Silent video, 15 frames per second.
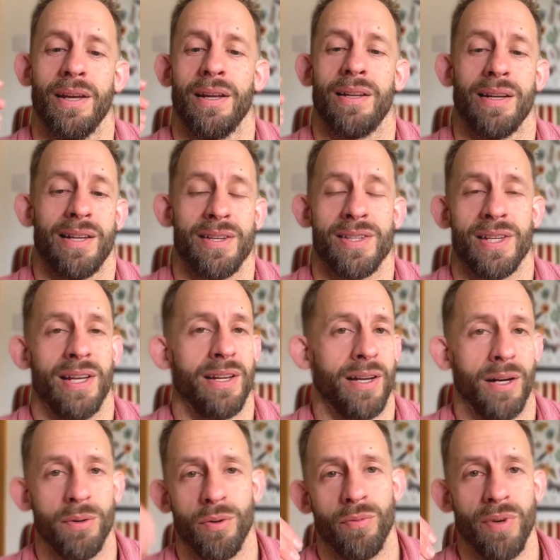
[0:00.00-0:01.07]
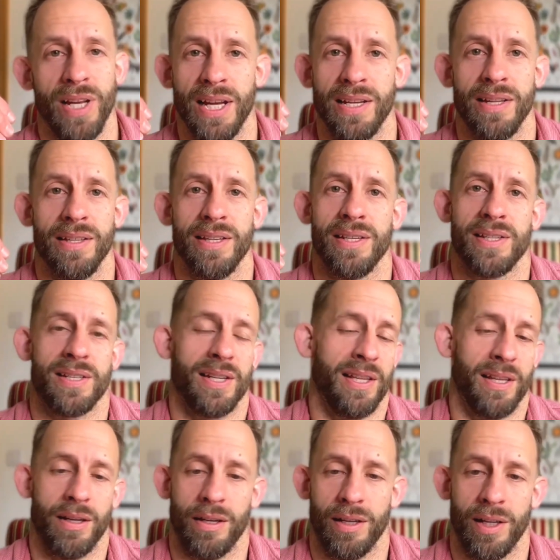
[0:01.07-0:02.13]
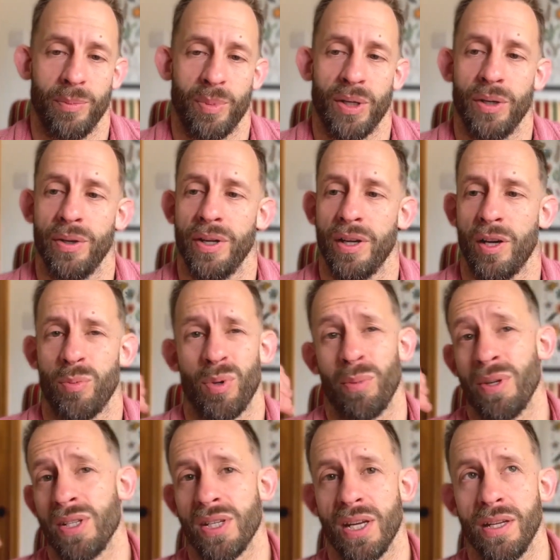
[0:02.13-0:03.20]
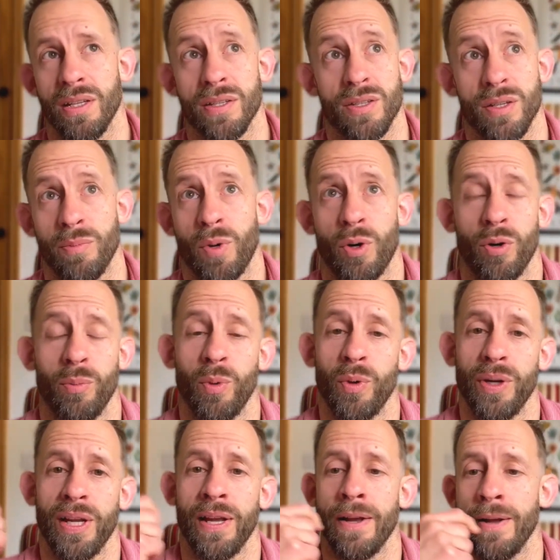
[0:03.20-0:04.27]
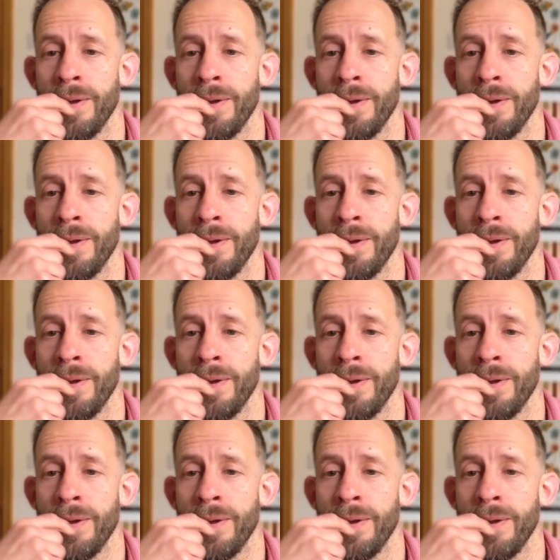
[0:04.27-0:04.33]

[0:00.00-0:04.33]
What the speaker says: Like I said, I will re-edit this and then I'll upload it. I'll probably send it tomorrow morning.